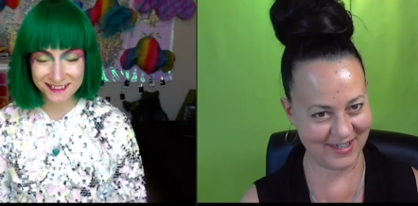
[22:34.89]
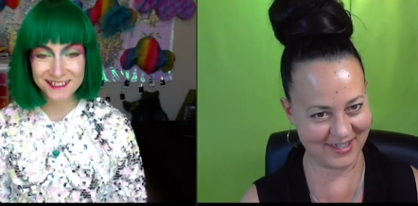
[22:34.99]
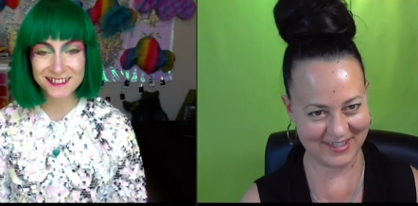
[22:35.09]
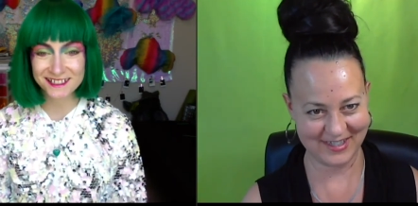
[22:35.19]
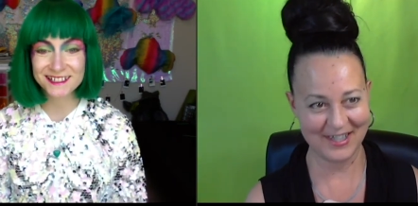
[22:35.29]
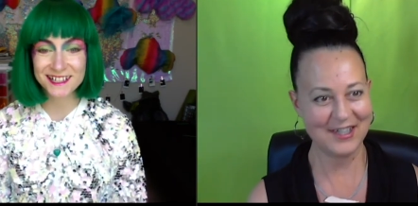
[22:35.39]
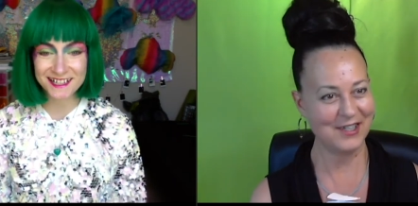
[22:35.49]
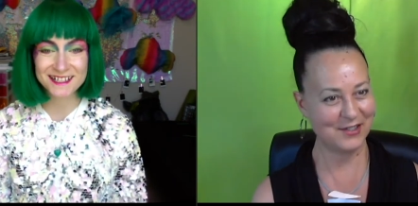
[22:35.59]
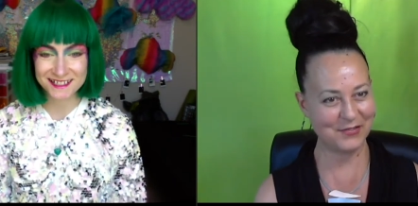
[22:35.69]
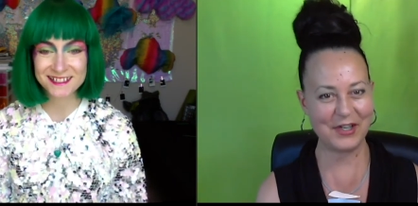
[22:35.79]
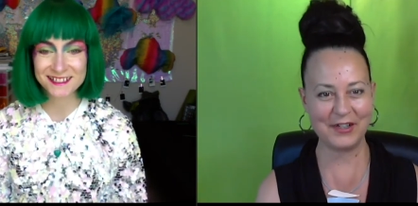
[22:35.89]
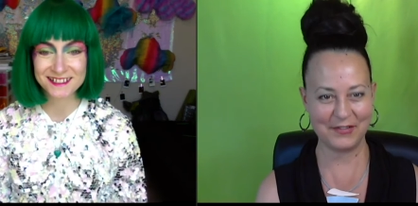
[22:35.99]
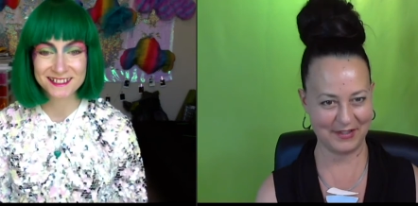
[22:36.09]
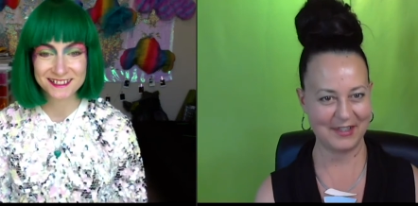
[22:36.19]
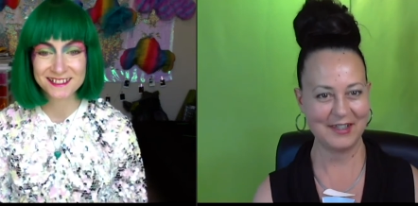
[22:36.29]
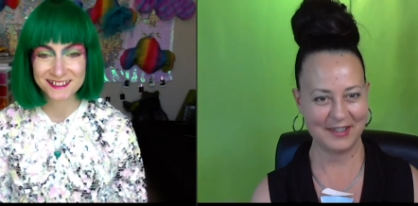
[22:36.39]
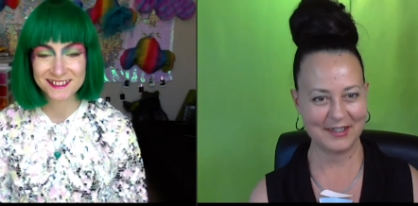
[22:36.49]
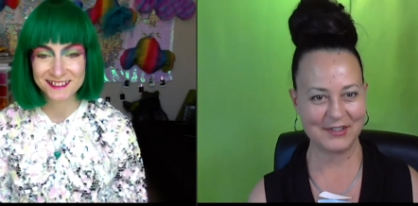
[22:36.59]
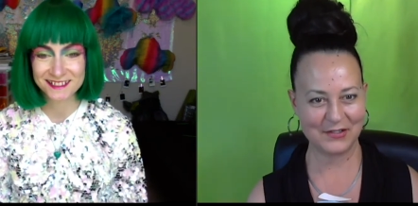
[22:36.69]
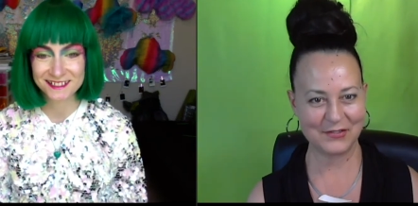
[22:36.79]
Speaker 1: Good, yes.
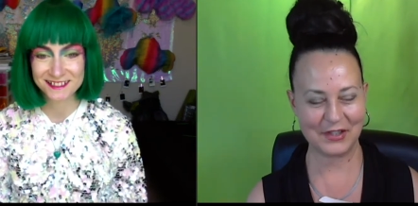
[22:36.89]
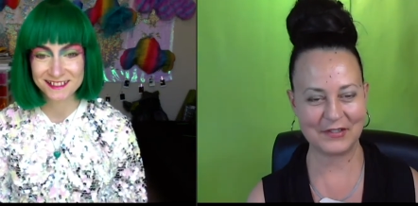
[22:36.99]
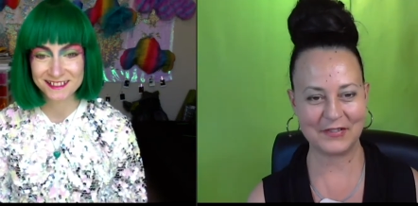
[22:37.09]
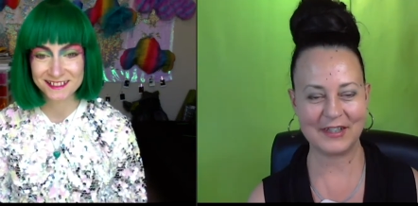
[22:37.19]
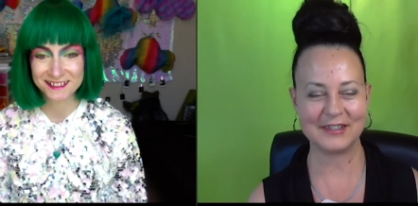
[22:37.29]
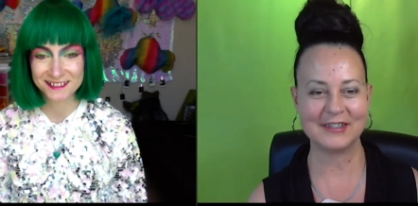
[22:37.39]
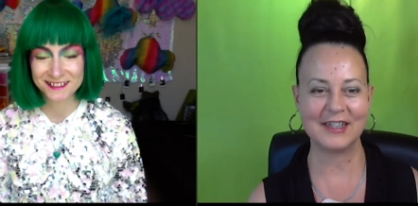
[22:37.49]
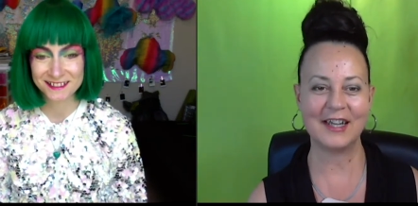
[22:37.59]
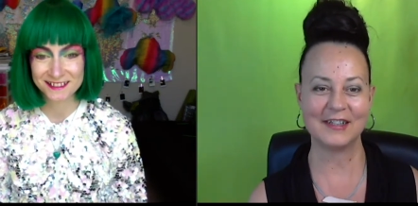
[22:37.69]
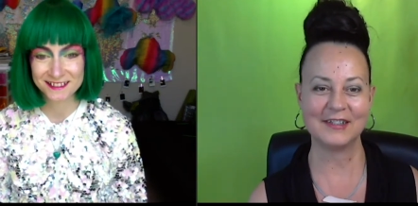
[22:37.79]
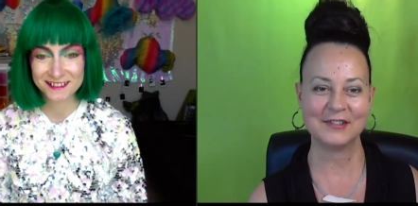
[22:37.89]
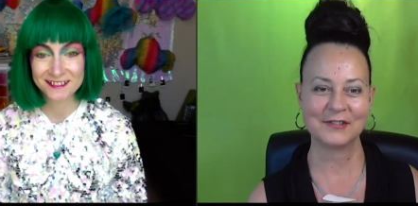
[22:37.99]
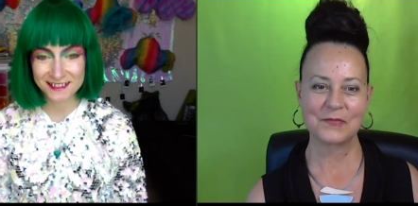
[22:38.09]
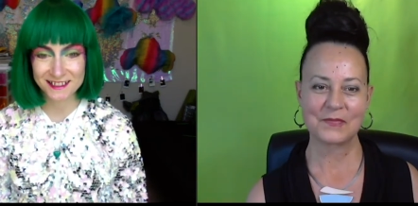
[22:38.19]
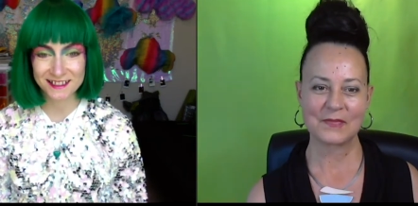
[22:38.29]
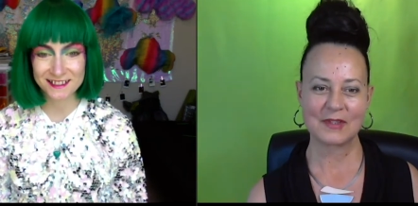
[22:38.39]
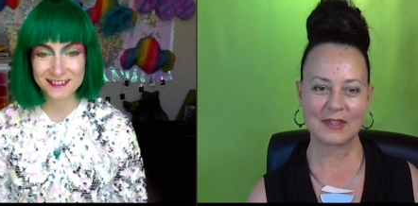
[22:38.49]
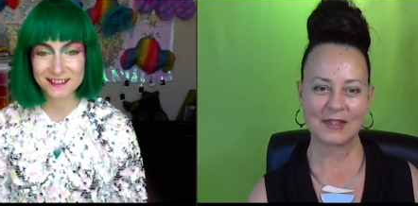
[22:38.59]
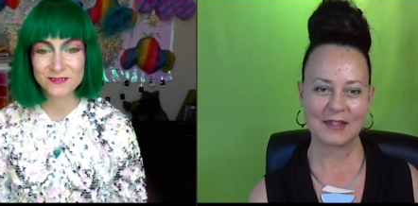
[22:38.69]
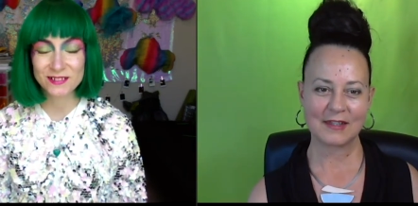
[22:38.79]
Very fun. Yeah.
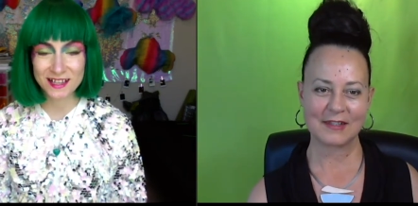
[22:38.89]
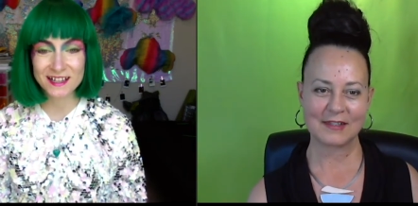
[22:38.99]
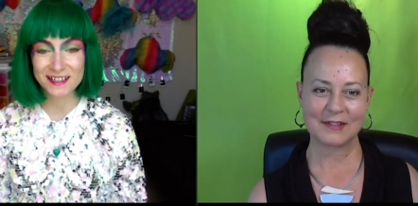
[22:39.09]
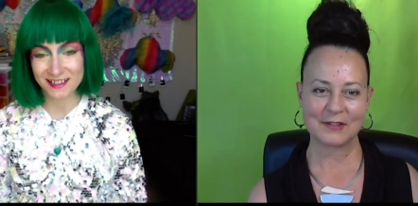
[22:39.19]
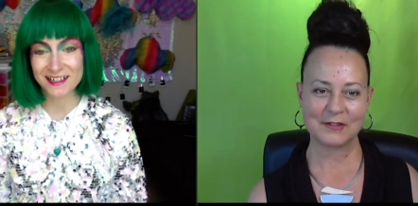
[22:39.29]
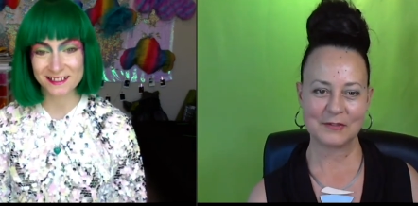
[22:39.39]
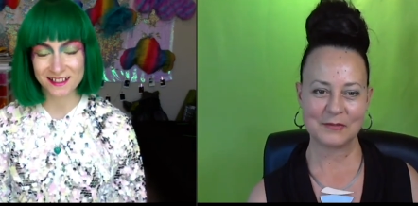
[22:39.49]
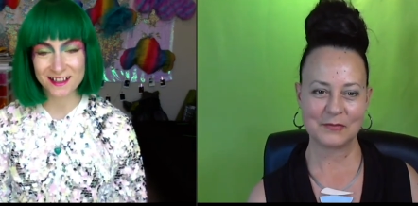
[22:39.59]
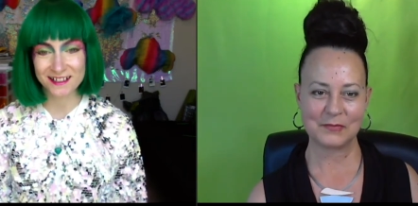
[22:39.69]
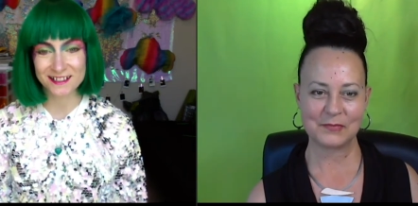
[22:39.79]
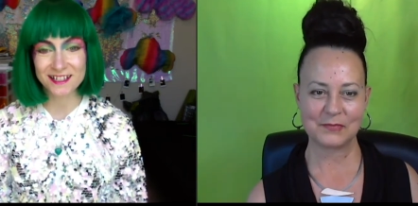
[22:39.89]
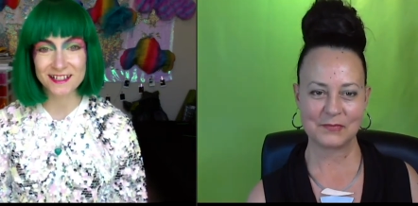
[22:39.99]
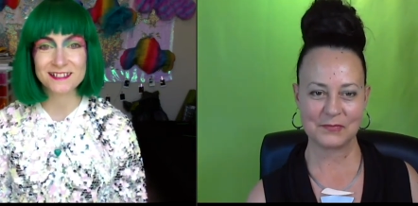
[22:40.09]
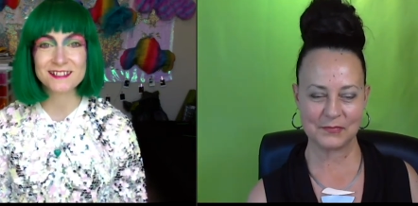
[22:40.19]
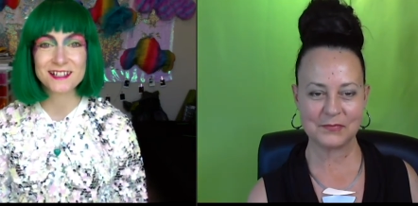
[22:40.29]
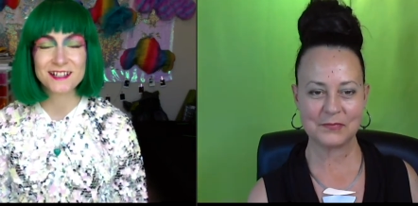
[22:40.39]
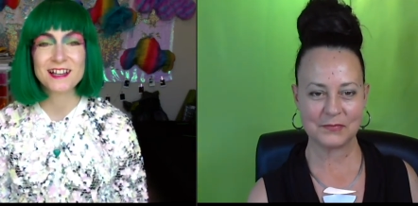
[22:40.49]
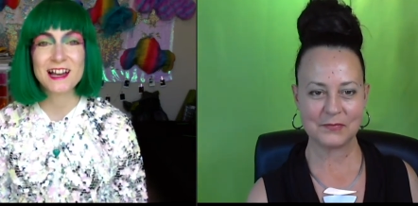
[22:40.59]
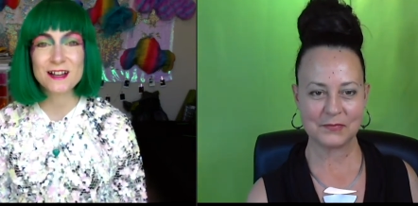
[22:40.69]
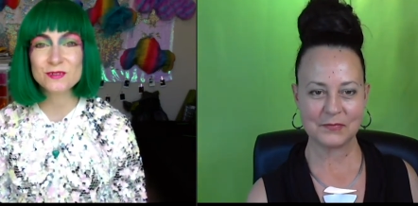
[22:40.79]
Speaker 2: Excellent. Like that a lot. Yes.
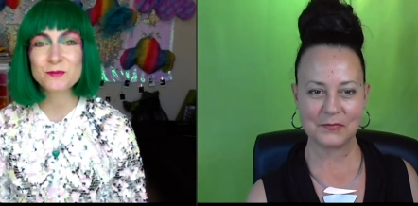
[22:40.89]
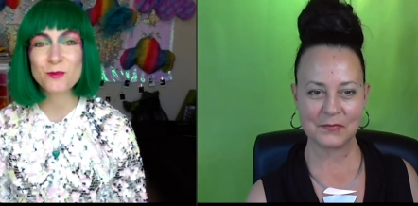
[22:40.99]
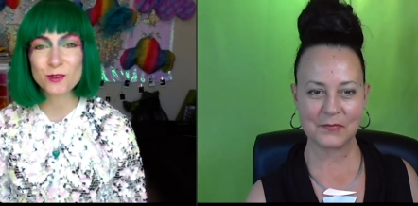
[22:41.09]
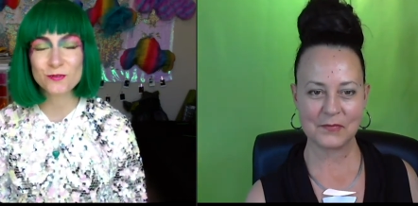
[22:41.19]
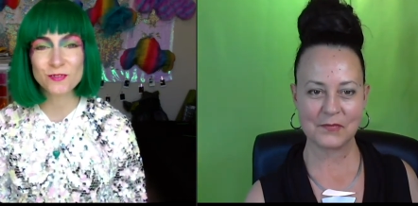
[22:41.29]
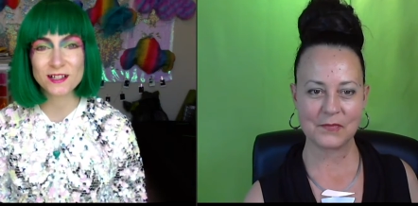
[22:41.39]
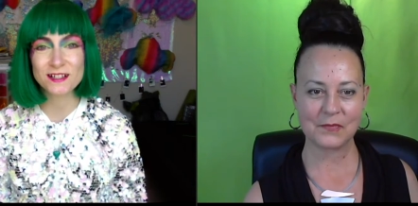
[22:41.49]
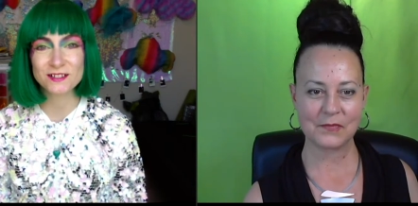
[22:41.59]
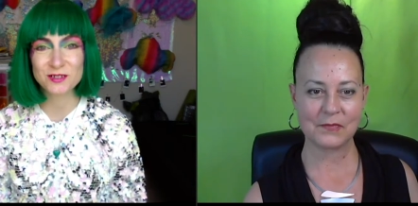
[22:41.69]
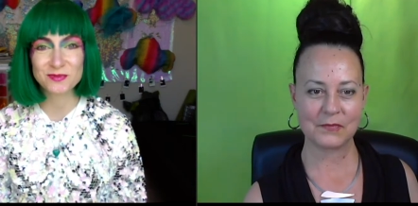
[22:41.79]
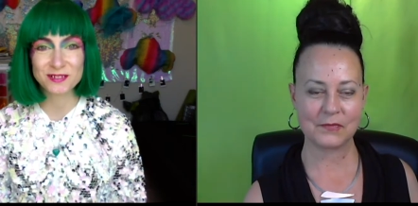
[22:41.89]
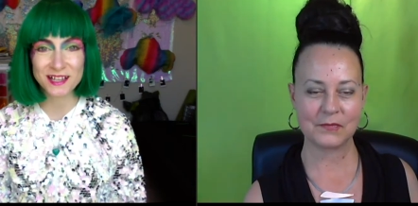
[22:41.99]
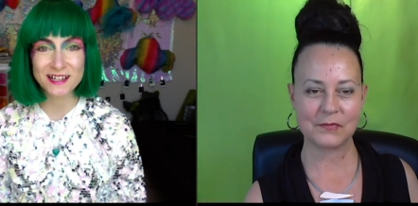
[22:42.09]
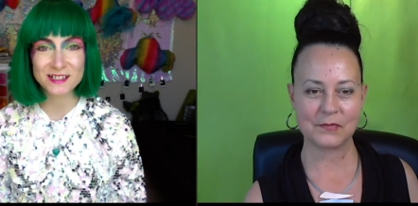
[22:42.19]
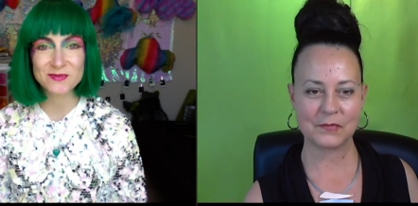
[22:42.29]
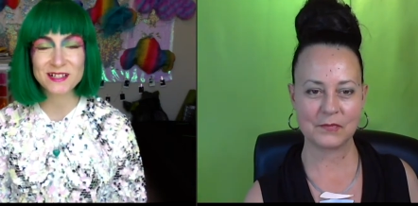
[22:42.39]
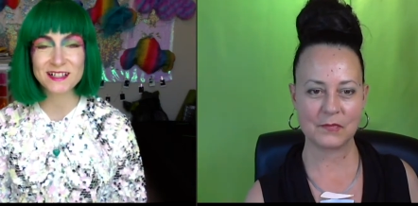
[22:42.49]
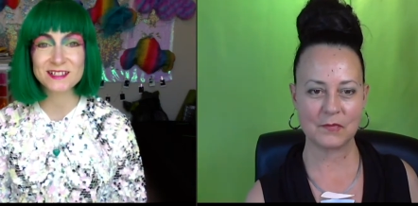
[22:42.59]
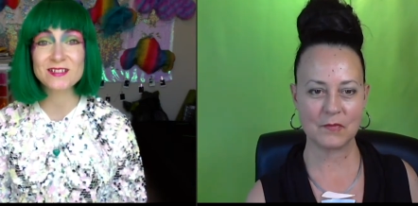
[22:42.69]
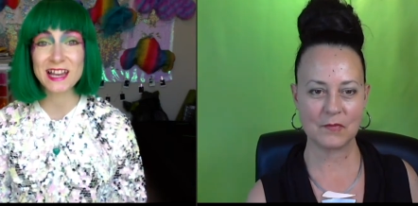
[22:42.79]
Having more fun on your planet
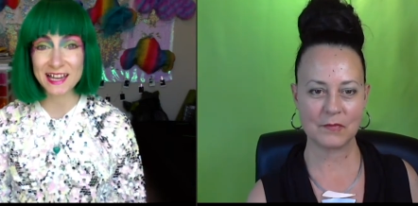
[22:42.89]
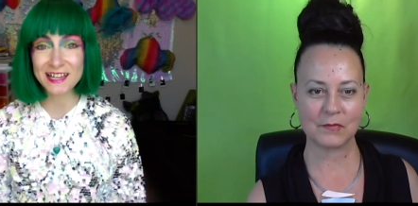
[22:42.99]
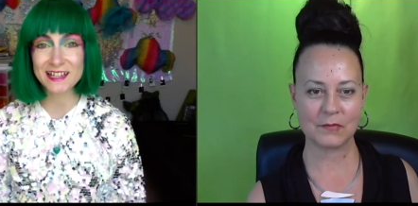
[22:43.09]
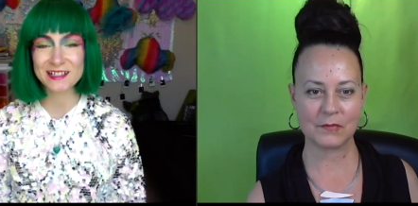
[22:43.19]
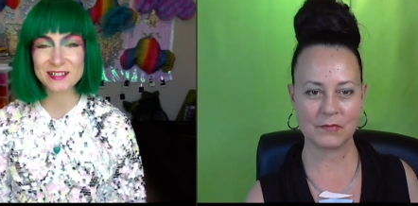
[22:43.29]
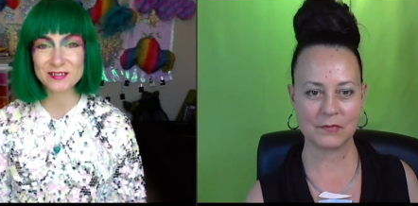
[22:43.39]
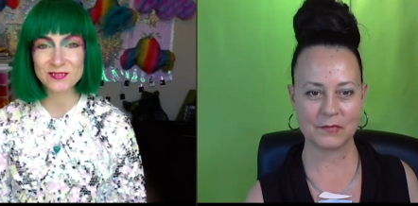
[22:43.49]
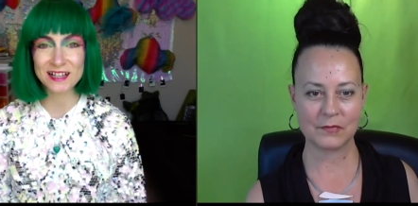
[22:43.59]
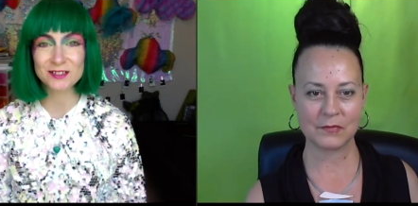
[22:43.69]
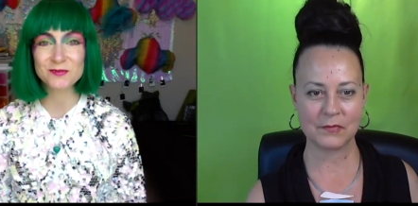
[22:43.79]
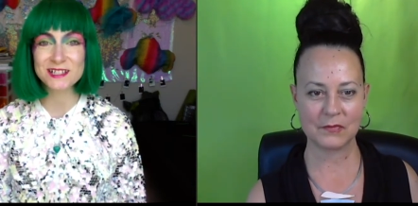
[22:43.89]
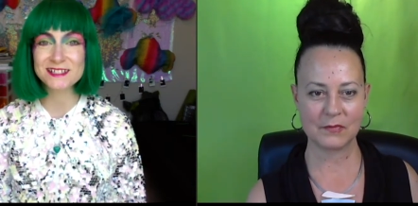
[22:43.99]
because you can, right?